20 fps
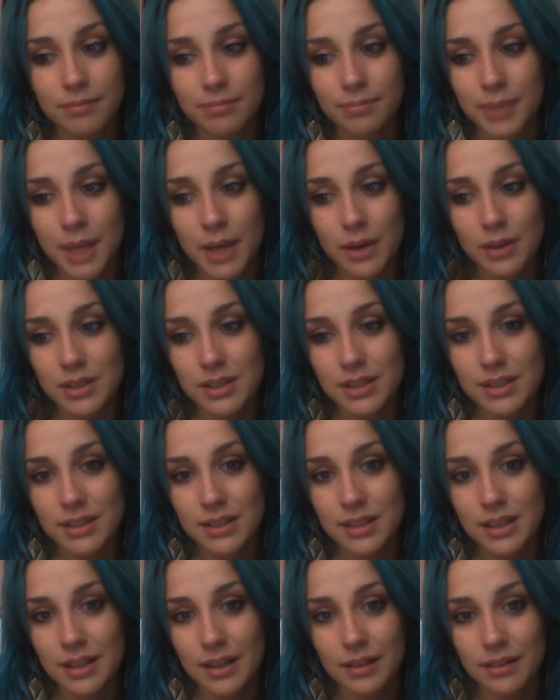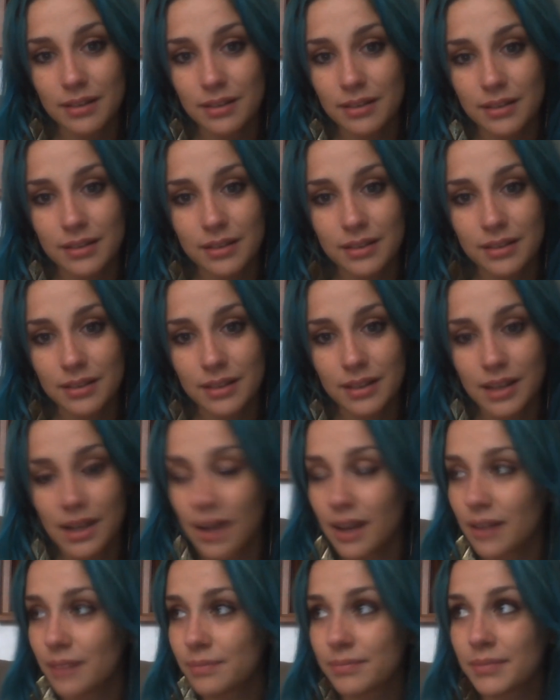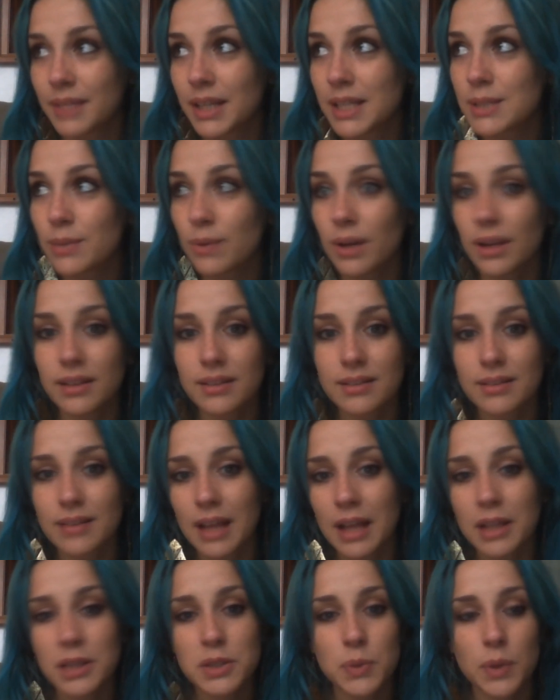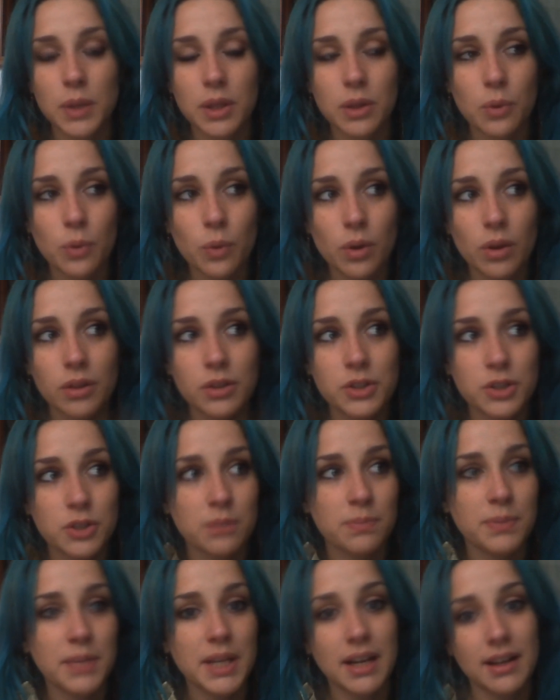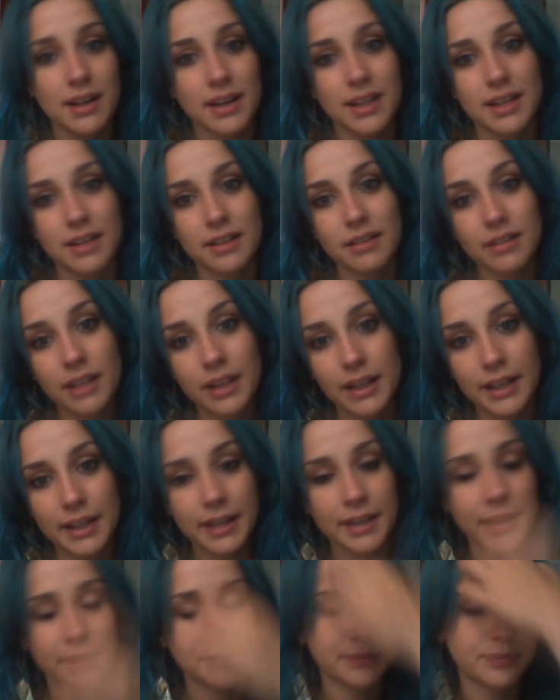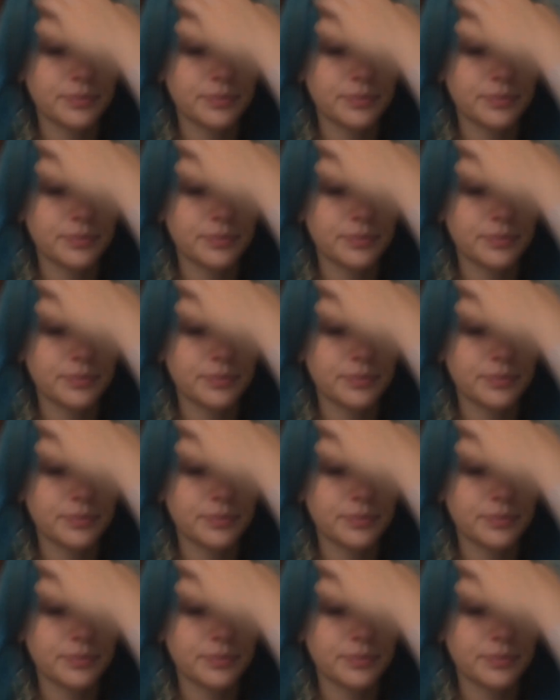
Because, yeah, that's what the world should be like, really.